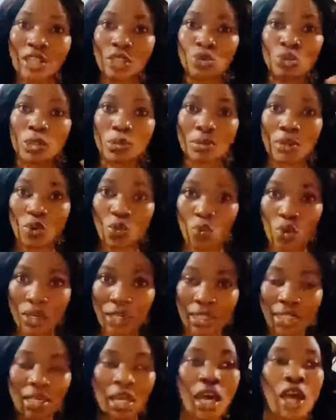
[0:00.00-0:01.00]
it was being
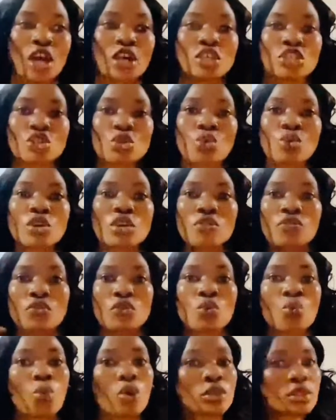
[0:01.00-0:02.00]
wigged. So if
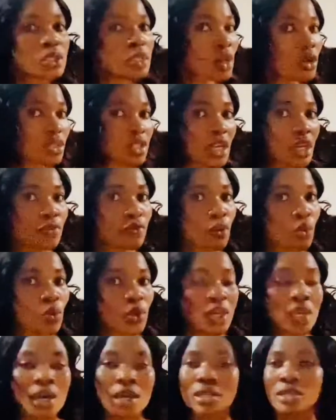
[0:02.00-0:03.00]
you want contact for
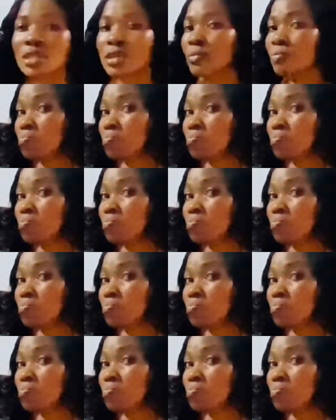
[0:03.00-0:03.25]
wiggers,